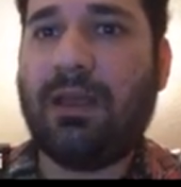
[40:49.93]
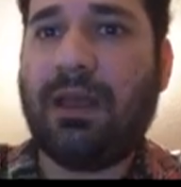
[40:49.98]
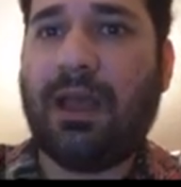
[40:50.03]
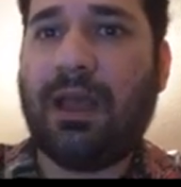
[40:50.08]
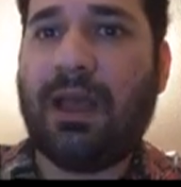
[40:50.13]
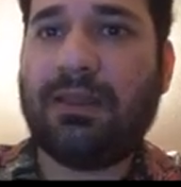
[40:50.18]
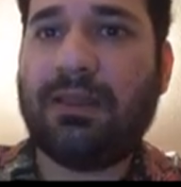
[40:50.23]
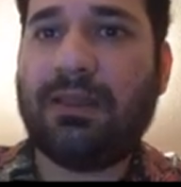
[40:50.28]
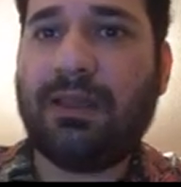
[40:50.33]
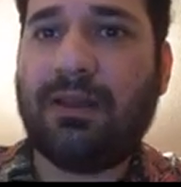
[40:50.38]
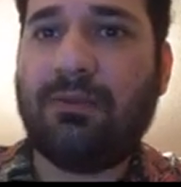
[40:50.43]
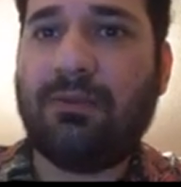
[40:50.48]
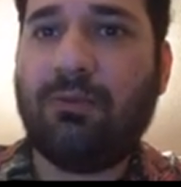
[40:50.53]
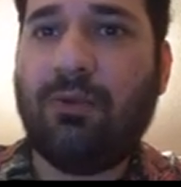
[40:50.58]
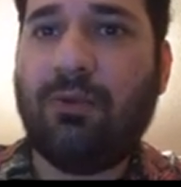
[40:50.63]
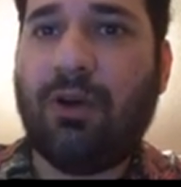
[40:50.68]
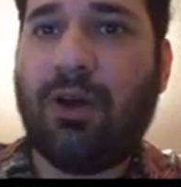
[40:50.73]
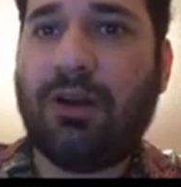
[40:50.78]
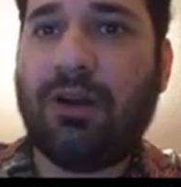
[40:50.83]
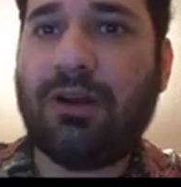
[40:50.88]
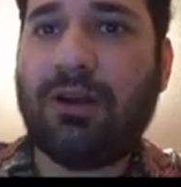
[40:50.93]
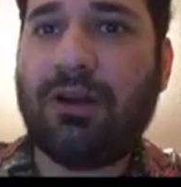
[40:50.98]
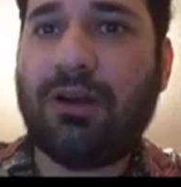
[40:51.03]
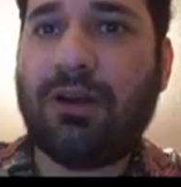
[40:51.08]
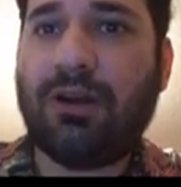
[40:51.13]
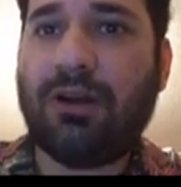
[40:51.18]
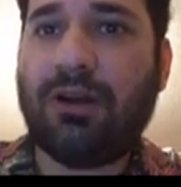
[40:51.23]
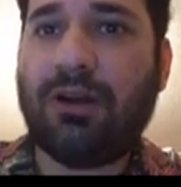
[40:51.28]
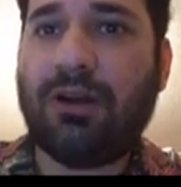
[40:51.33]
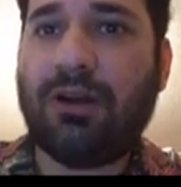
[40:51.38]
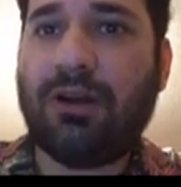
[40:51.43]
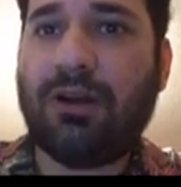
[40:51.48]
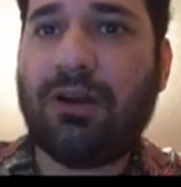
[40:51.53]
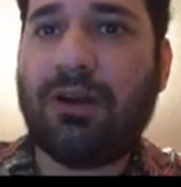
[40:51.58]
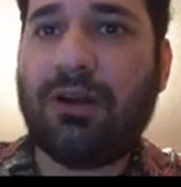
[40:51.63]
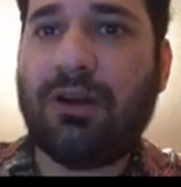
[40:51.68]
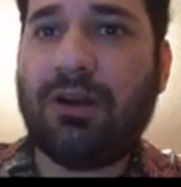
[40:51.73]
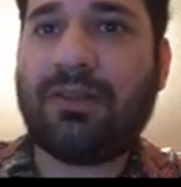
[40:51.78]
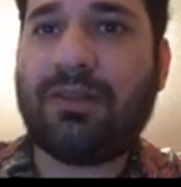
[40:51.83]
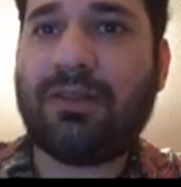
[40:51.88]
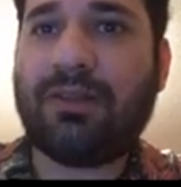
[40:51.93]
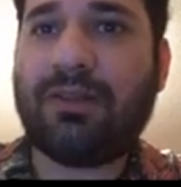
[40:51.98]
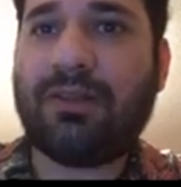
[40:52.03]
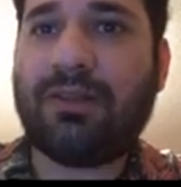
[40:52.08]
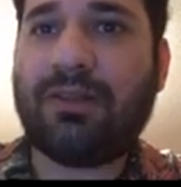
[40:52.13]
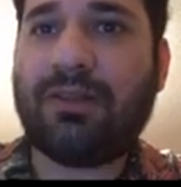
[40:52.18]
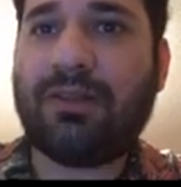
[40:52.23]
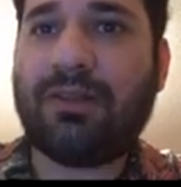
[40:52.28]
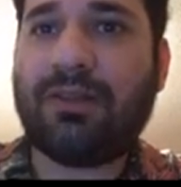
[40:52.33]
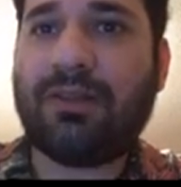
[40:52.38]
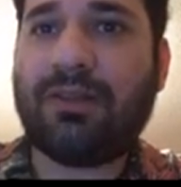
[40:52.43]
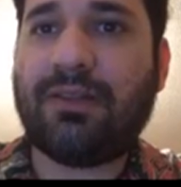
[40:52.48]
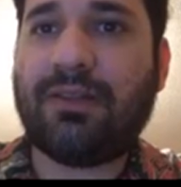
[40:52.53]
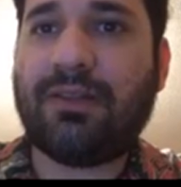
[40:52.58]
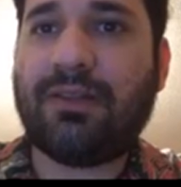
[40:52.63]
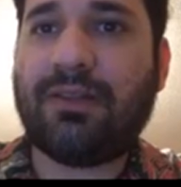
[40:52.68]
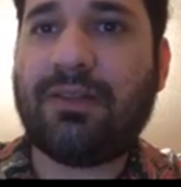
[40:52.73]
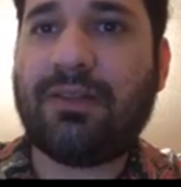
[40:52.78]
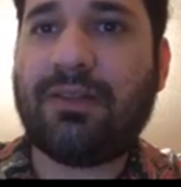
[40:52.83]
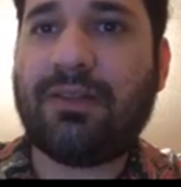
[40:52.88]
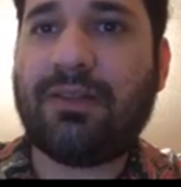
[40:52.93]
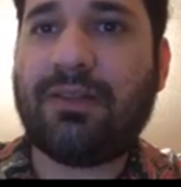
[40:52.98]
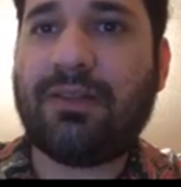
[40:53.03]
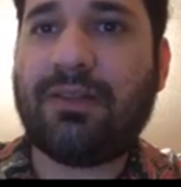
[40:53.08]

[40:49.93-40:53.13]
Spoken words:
And then one of its axes is